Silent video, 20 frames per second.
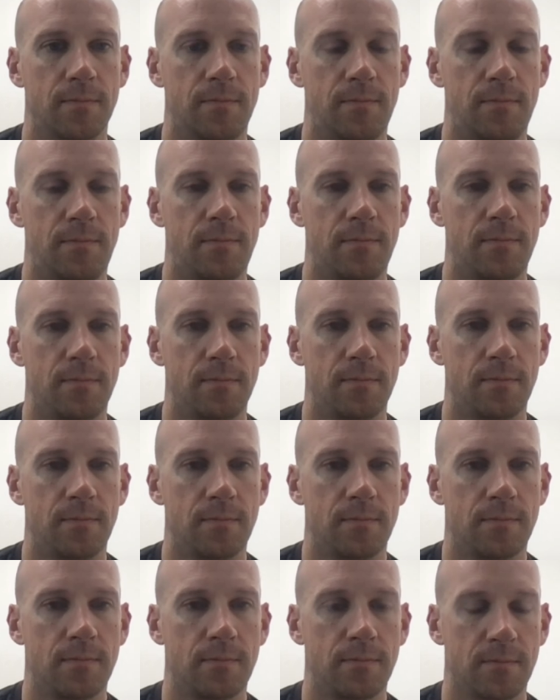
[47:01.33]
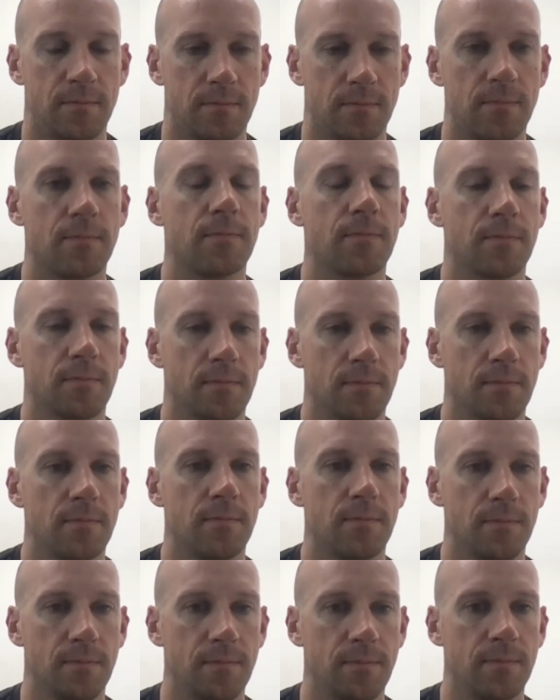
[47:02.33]

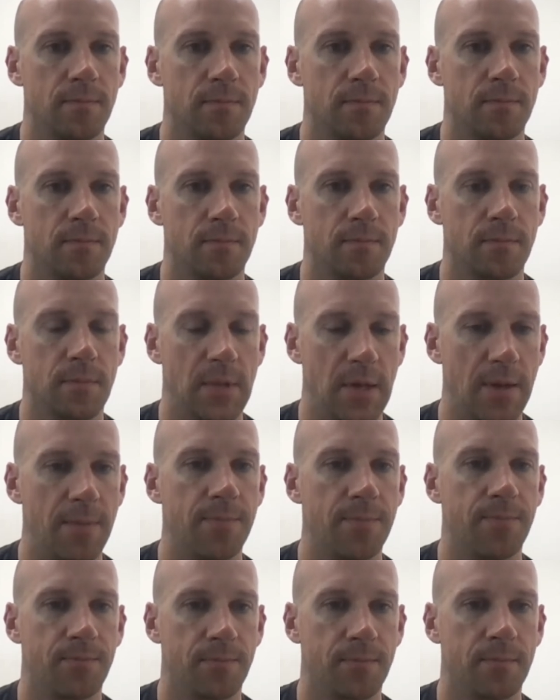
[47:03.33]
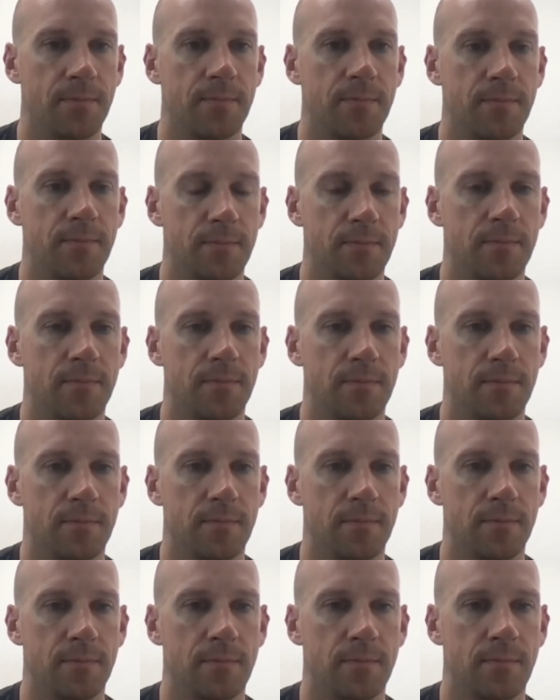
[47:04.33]

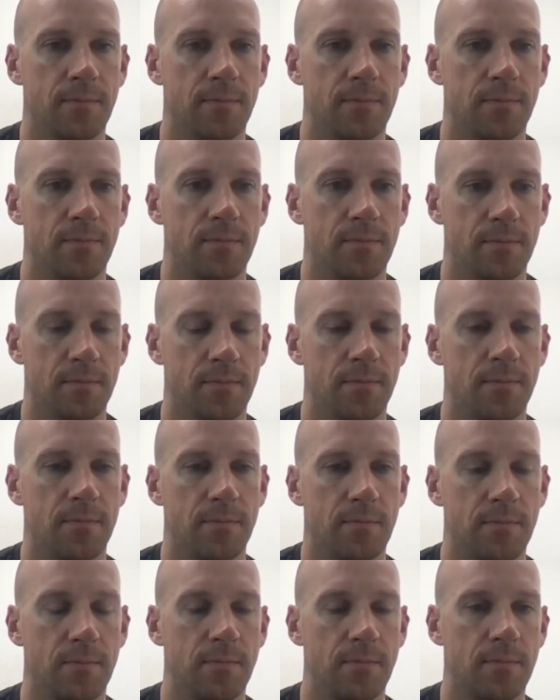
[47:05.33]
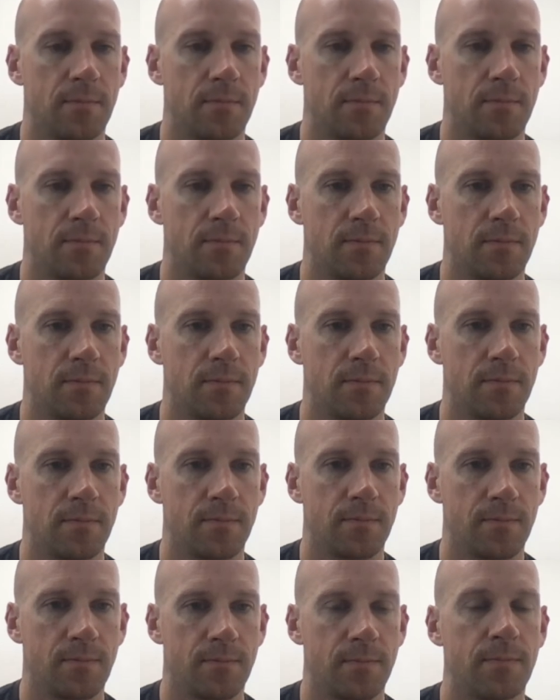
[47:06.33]

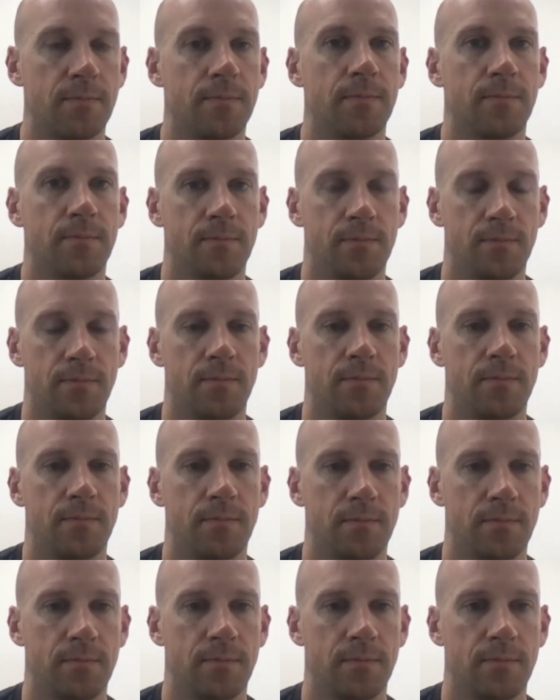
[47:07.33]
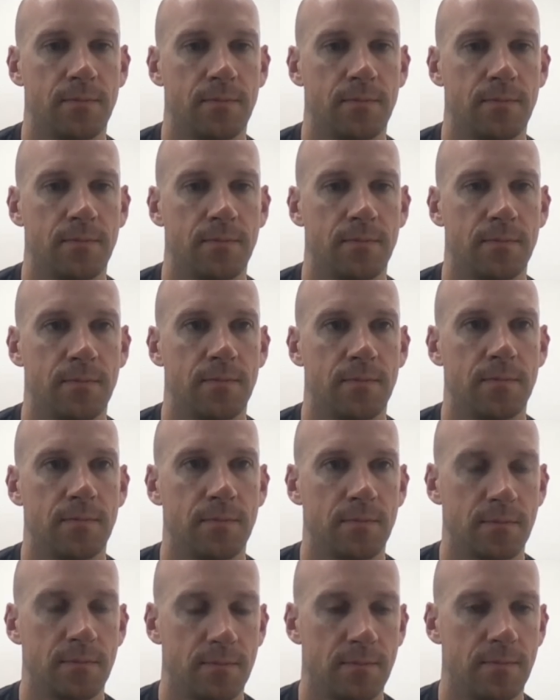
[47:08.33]
No words are spoken by the person on screen.